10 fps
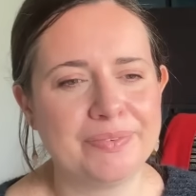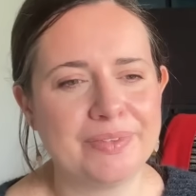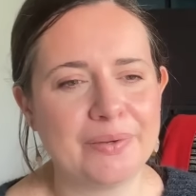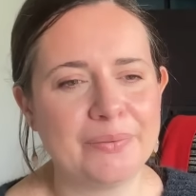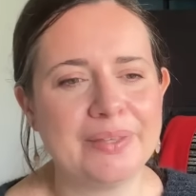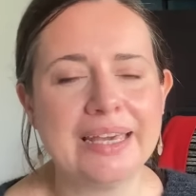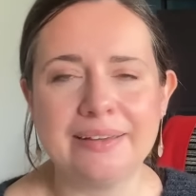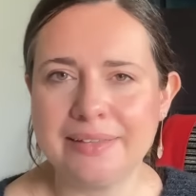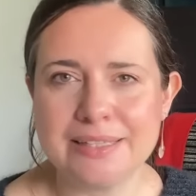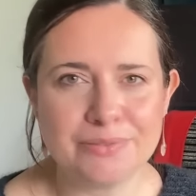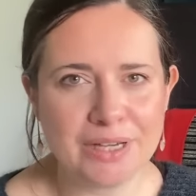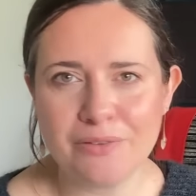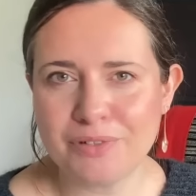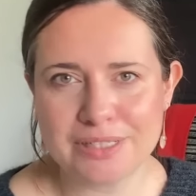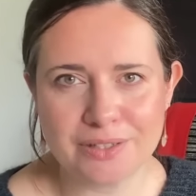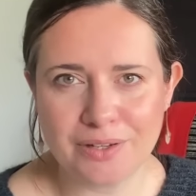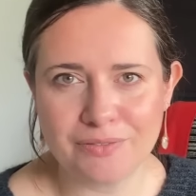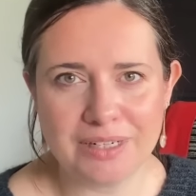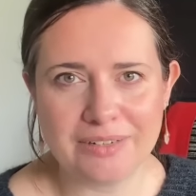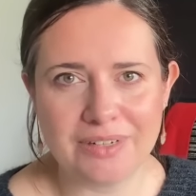So yeah, his recovery is going
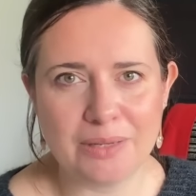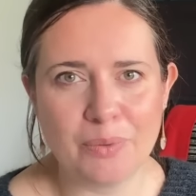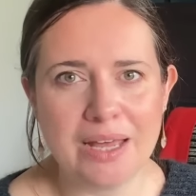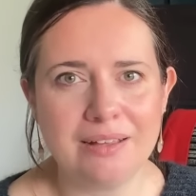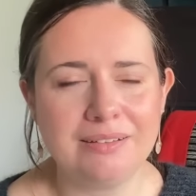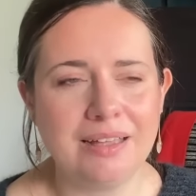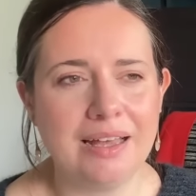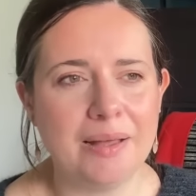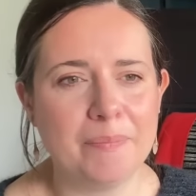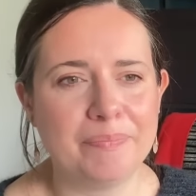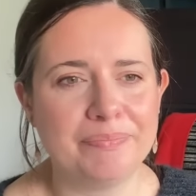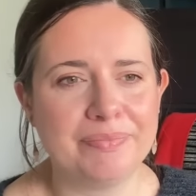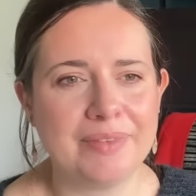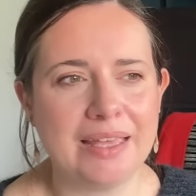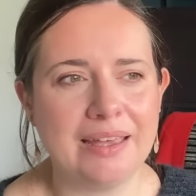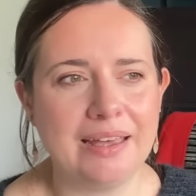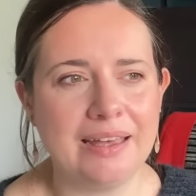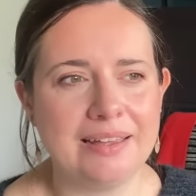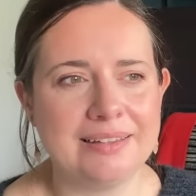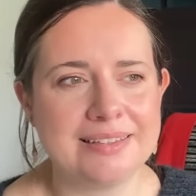really, really well, and
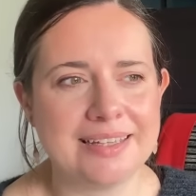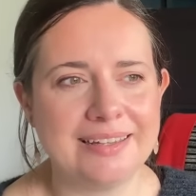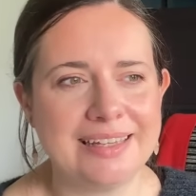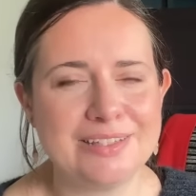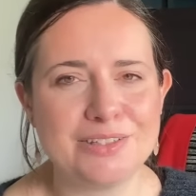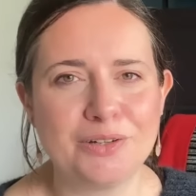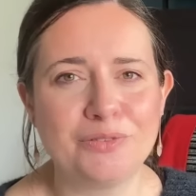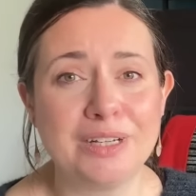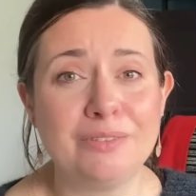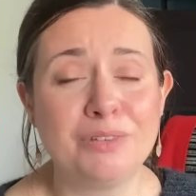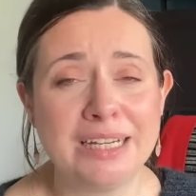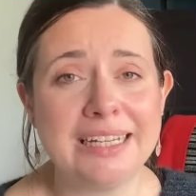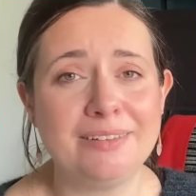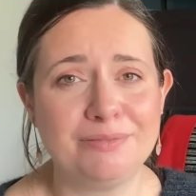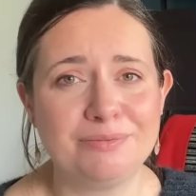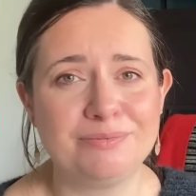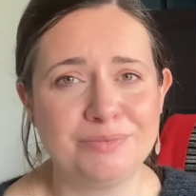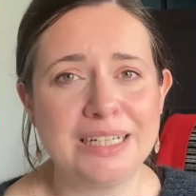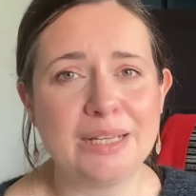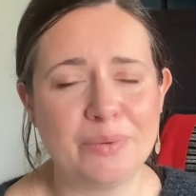he's doing really,
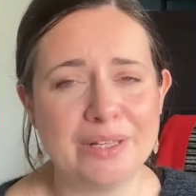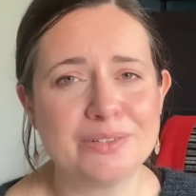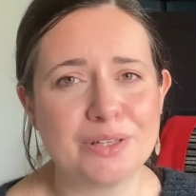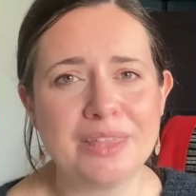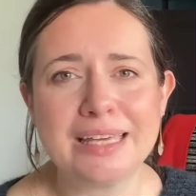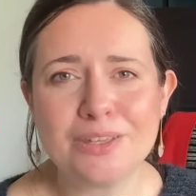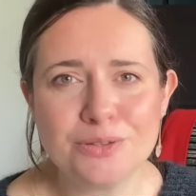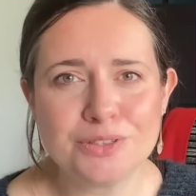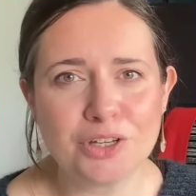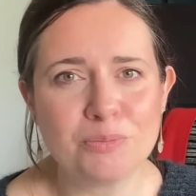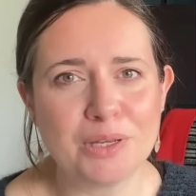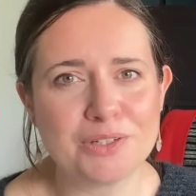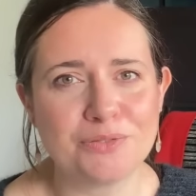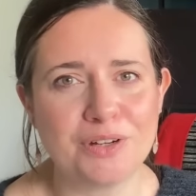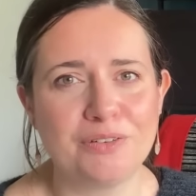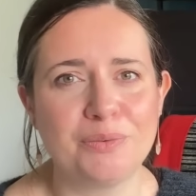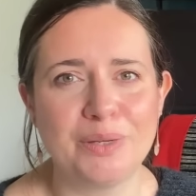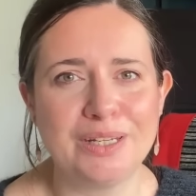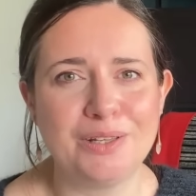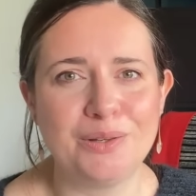really well. So thank you so much for
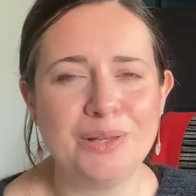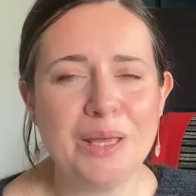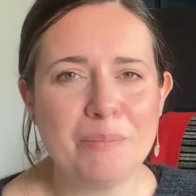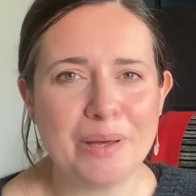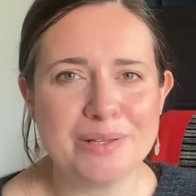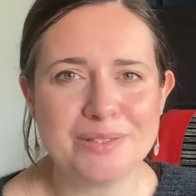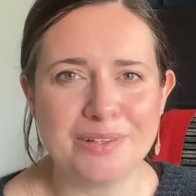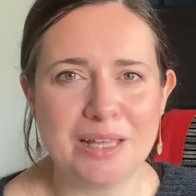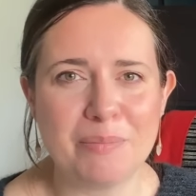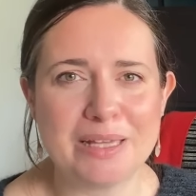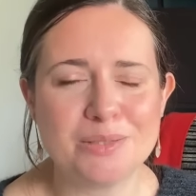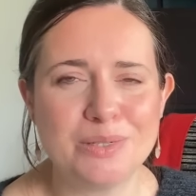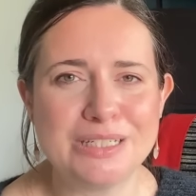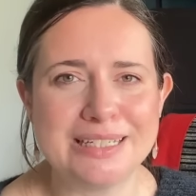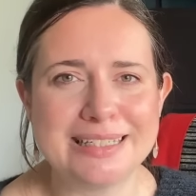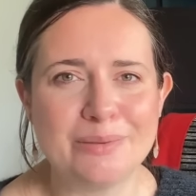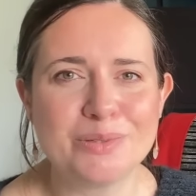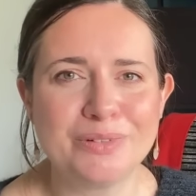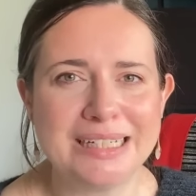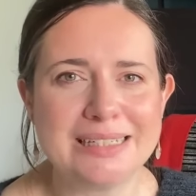everyone who passed on their best wishes. He
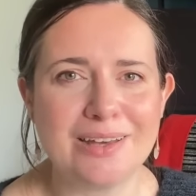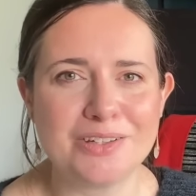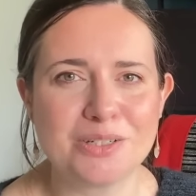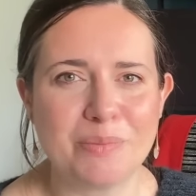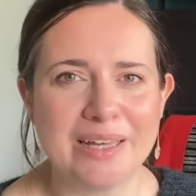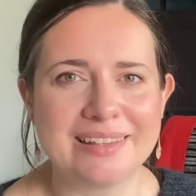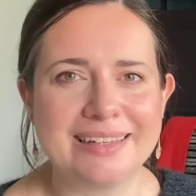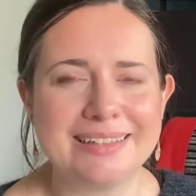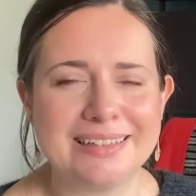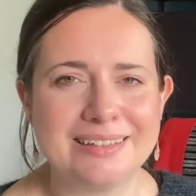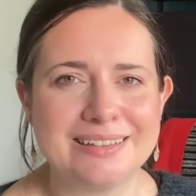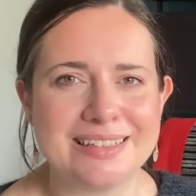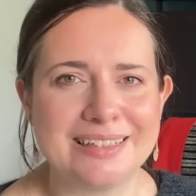was really touched by that, and